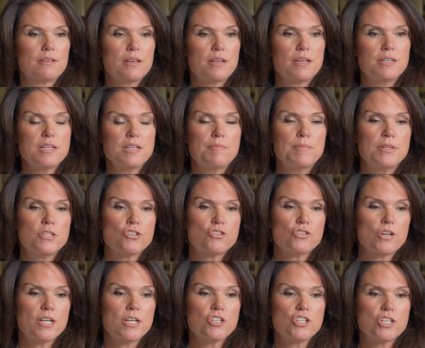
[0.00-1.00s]
a
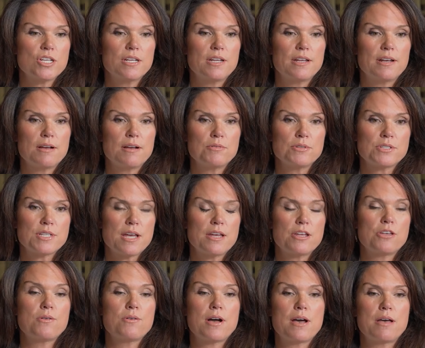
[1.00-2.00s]
demonstration, and I will tell
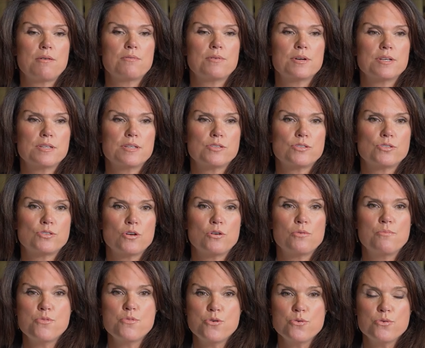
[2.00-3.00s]
you, I was
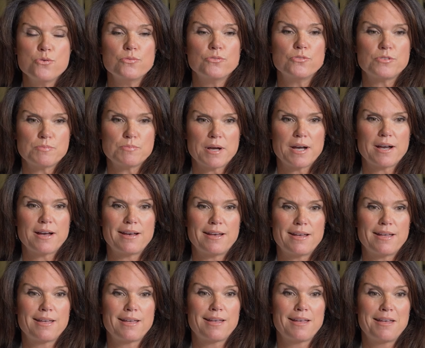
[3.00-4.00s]
so moved
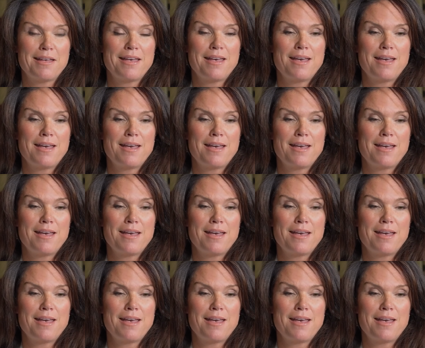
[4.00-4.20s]
by,